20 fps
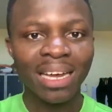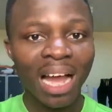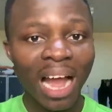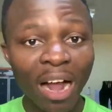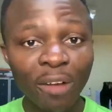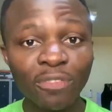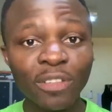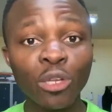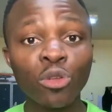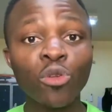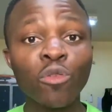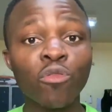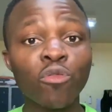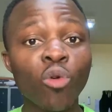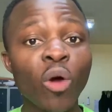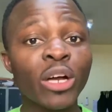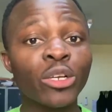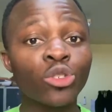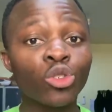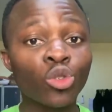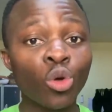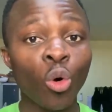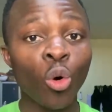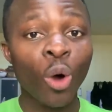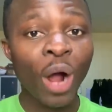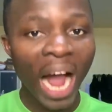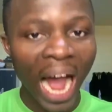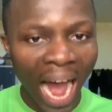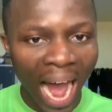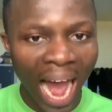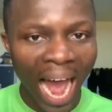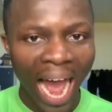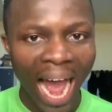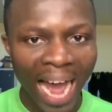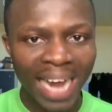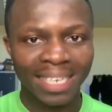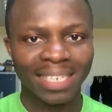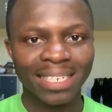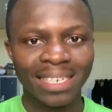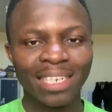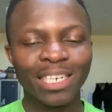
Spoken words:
after you've worked so hard